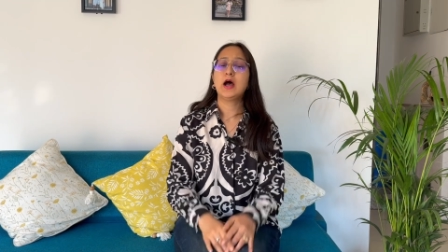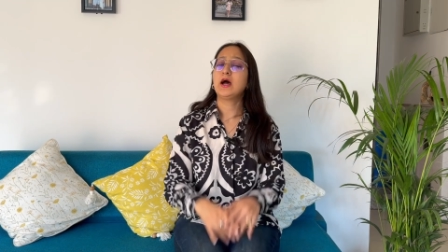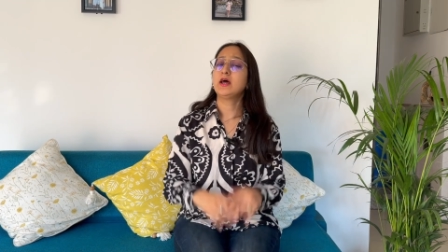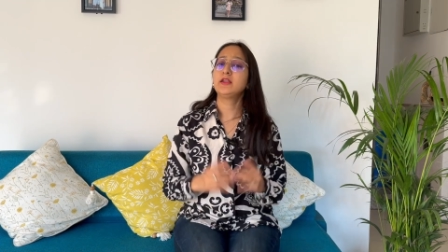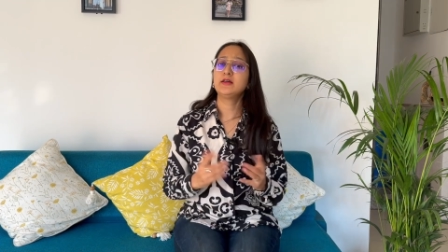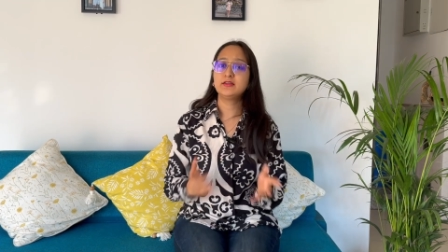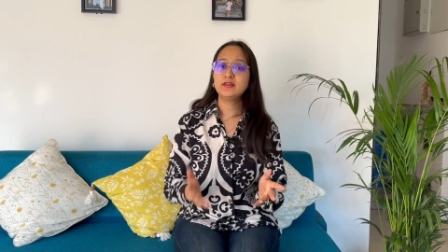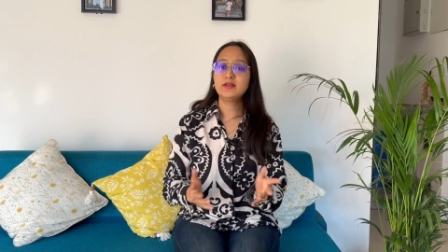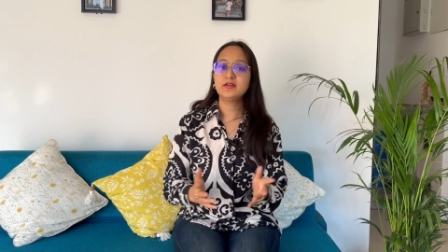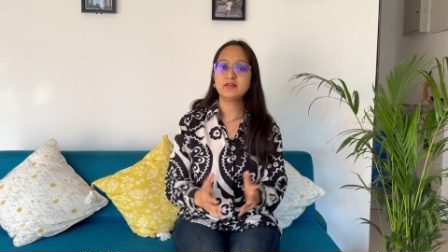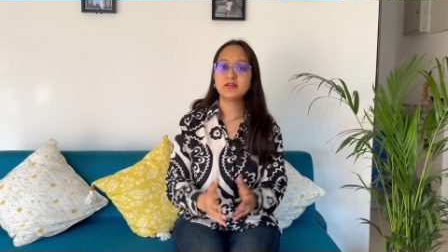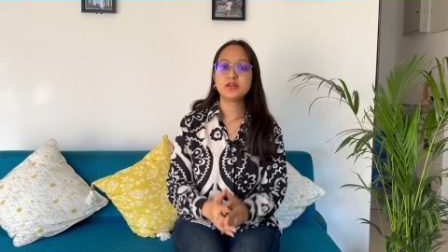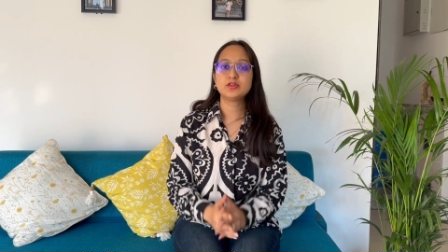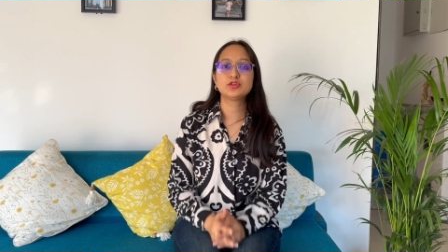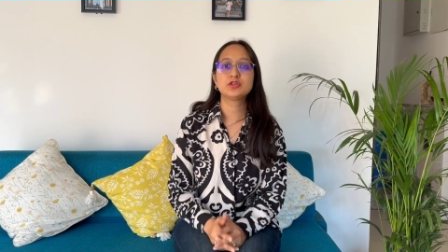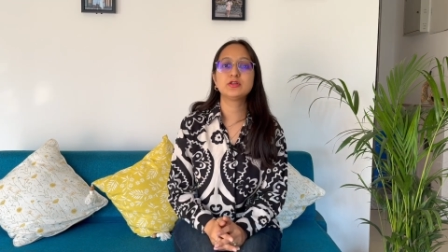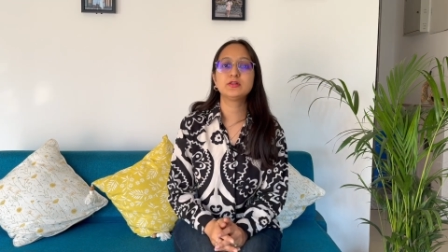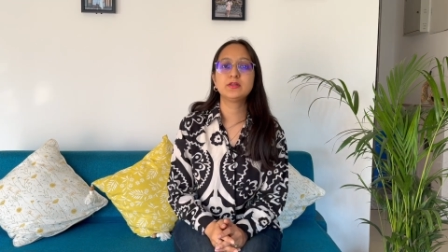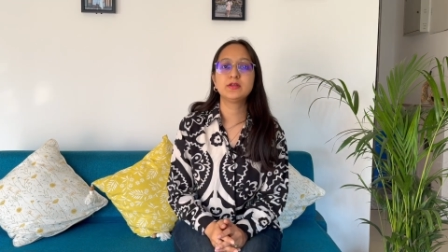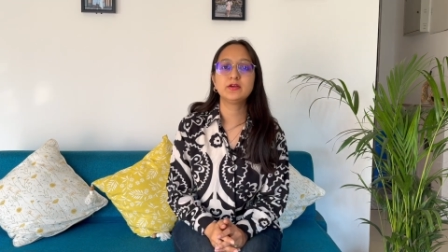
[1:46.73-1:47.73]
Another
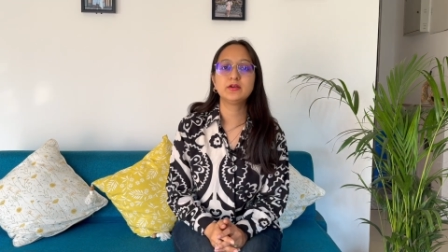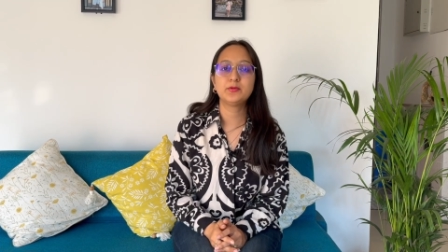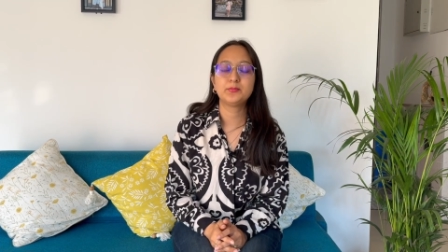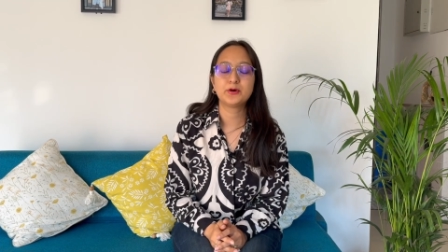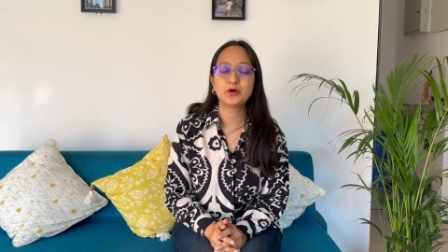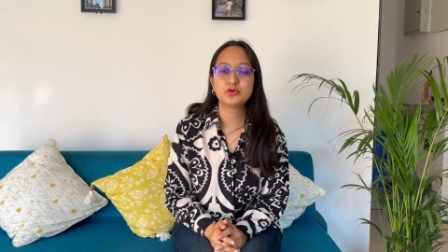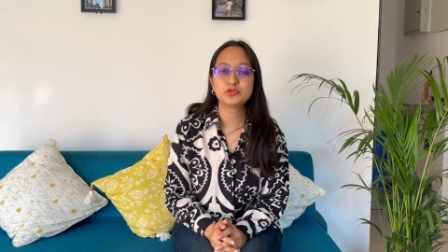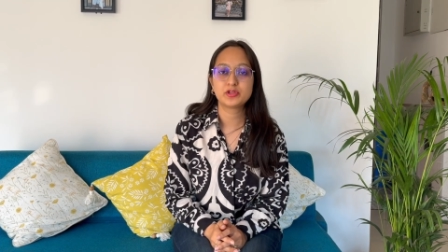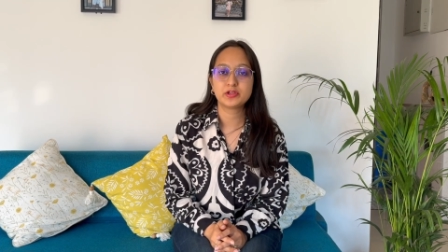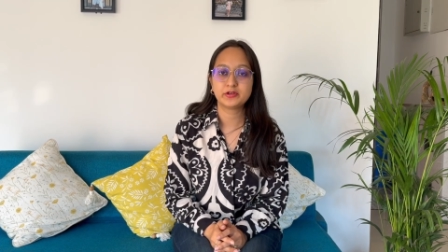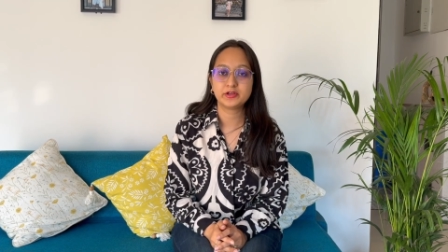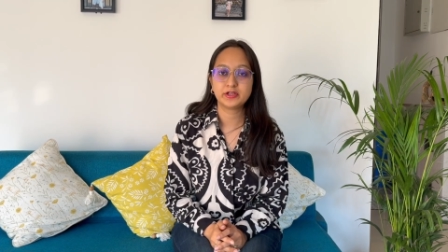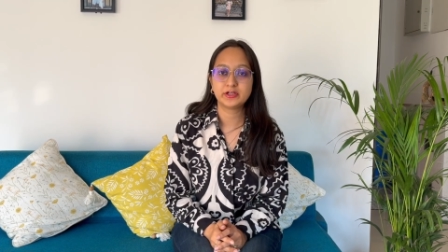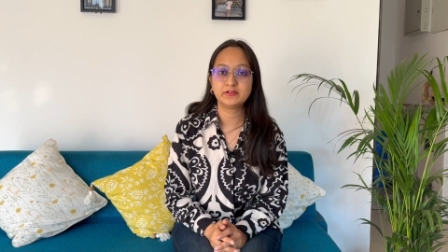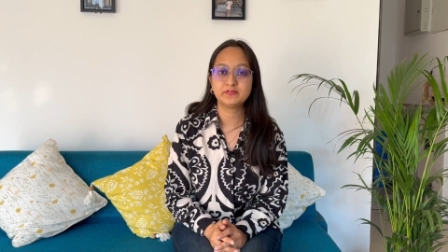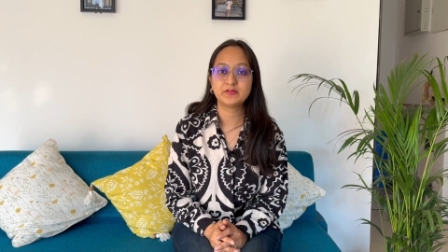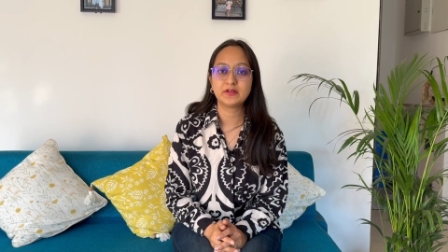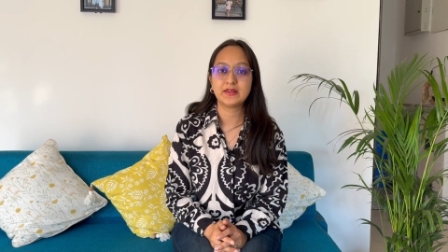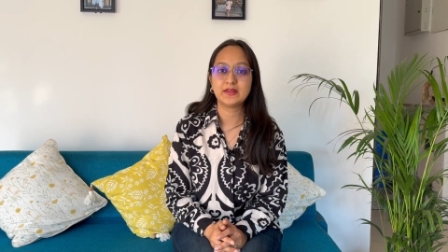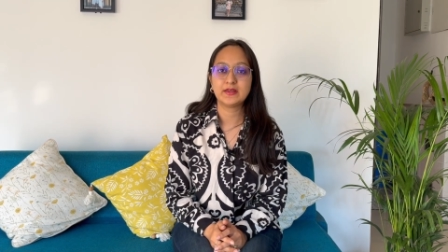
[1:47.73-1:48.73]
essential thing about
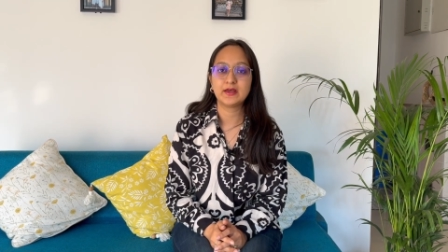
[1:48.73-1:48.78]
generative